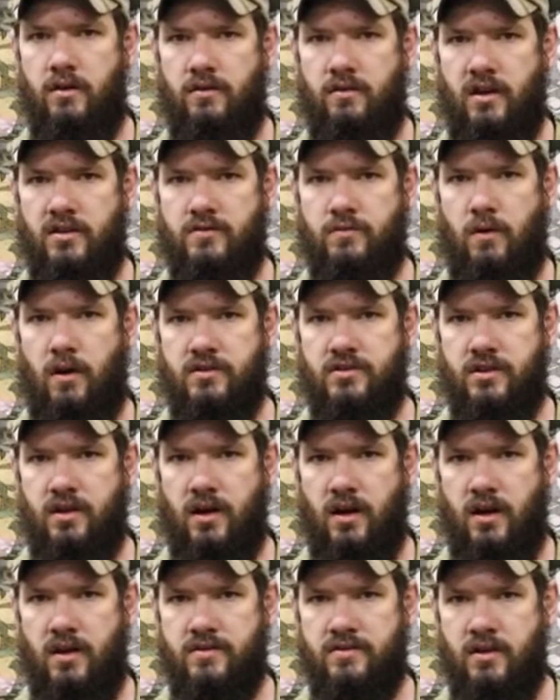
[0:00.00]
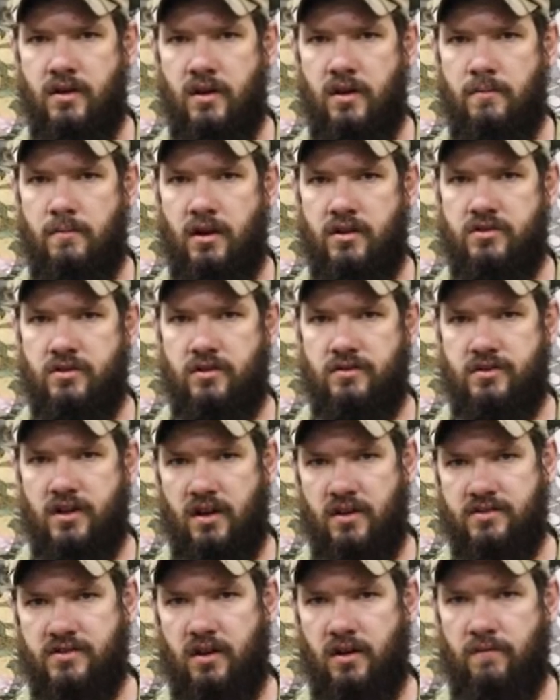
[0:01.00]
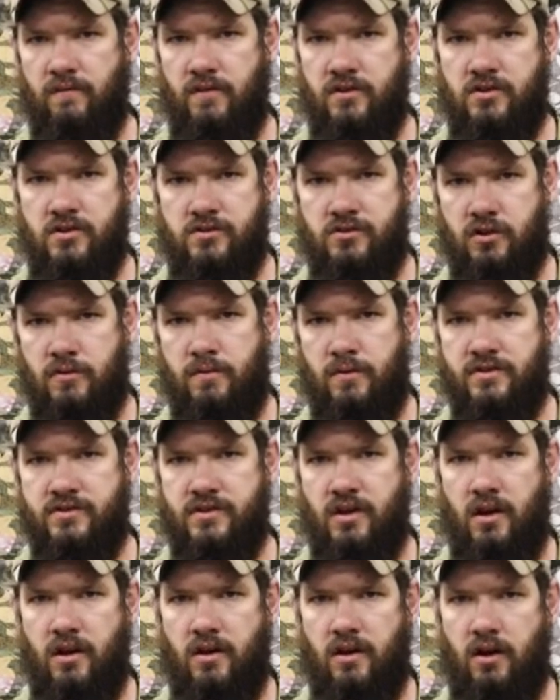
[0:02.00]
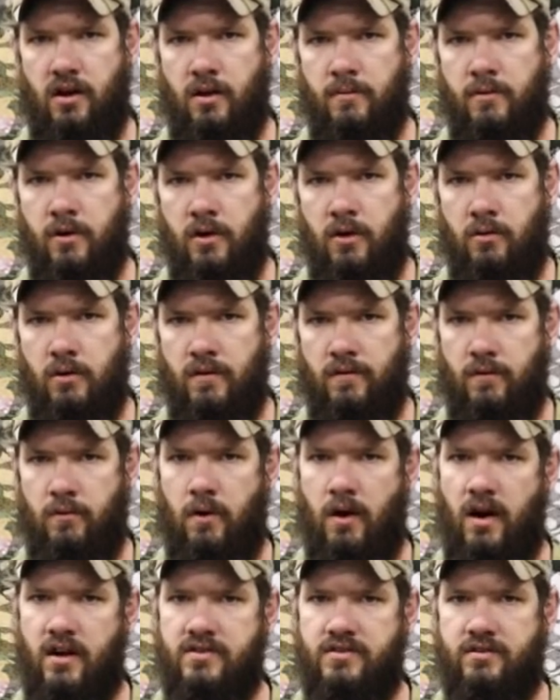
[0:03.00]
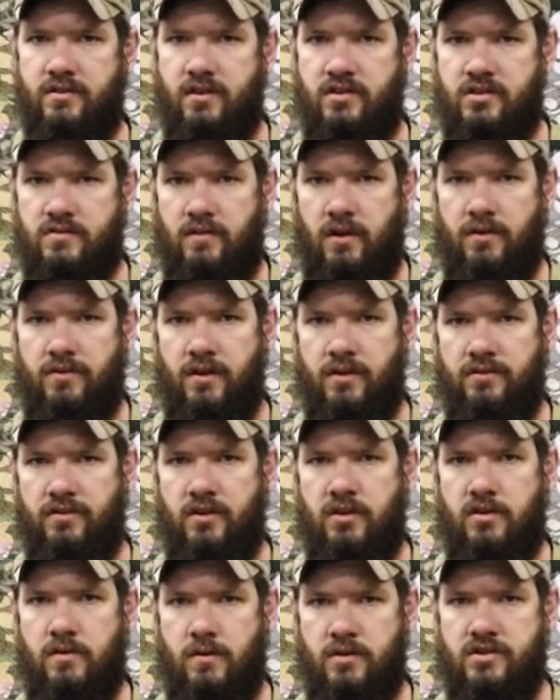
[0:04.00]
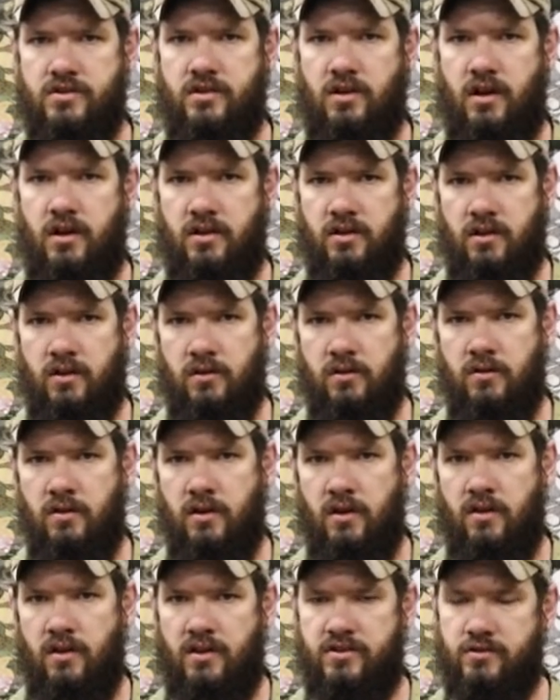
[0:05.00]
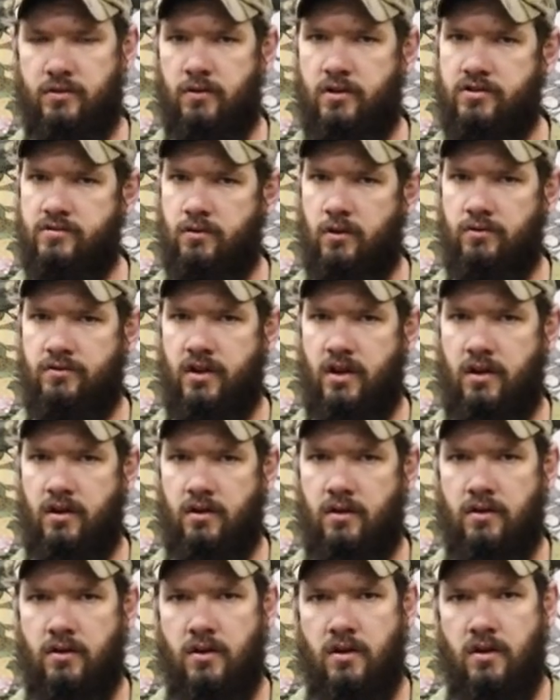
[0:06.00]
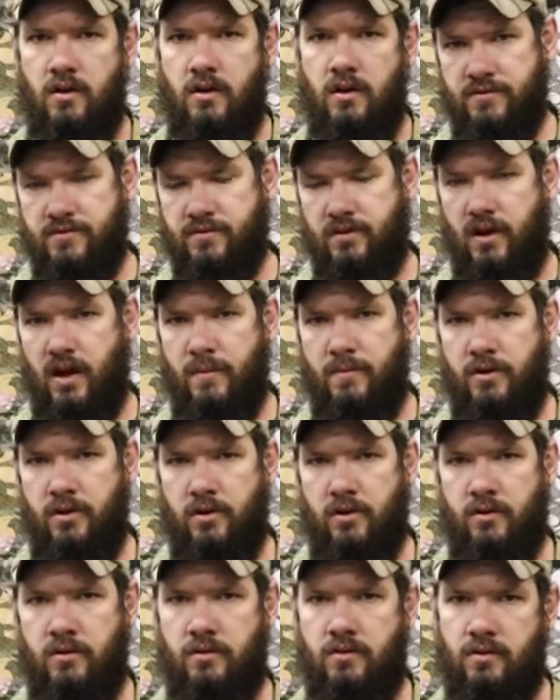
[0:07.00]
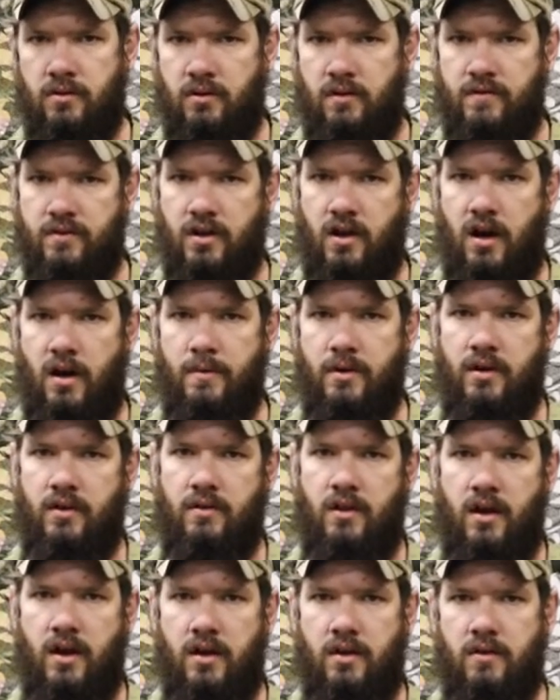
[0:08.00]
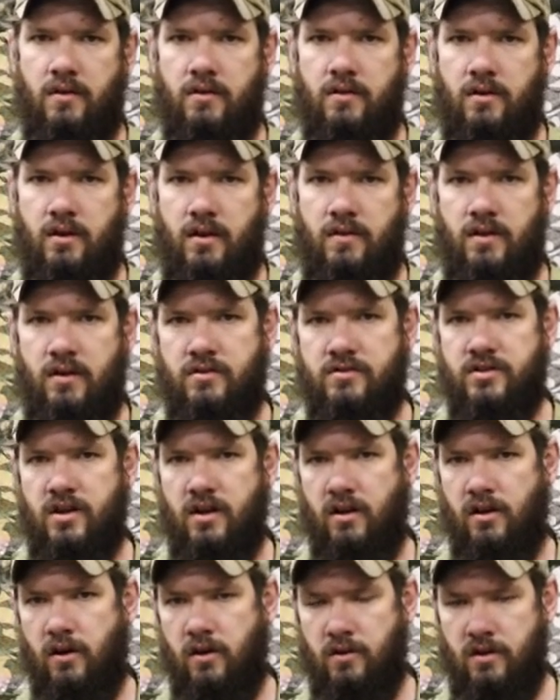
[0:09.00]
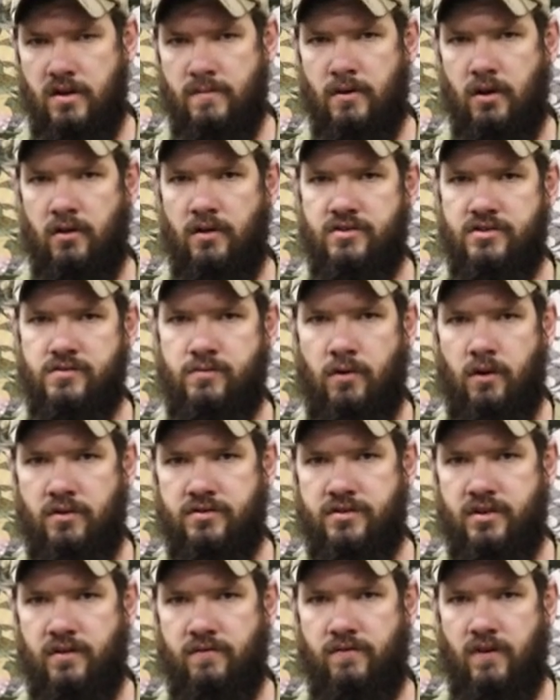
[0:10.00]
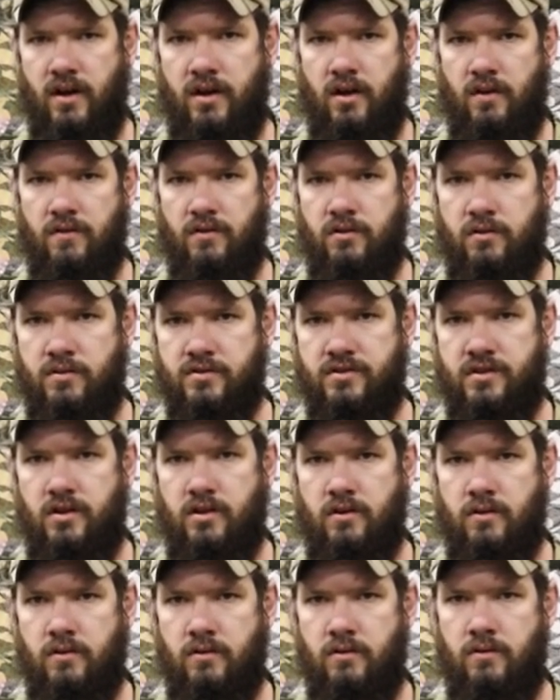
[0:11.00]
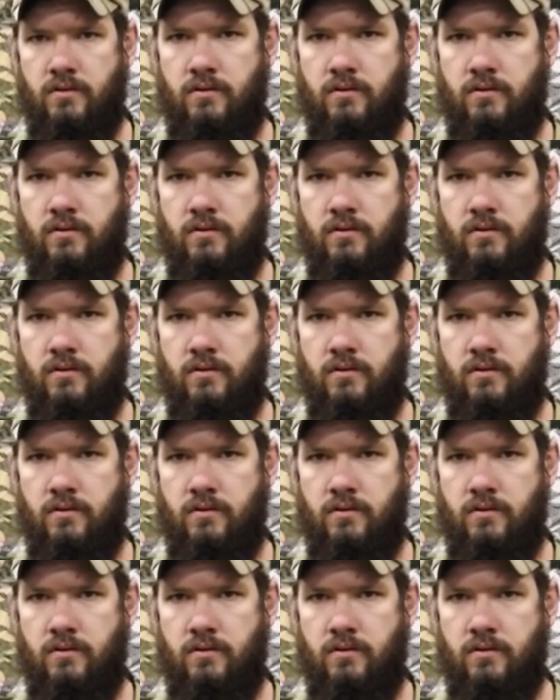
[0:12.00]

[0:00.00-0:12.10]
Thanks for watching, guys. Make sure to check us out on venturesurplus.com. We have a wide selection of authentic USGI gear that's always rotating. Subscribe here, leave a comment and like, and then check out our email list as well so you can find out the newest gear.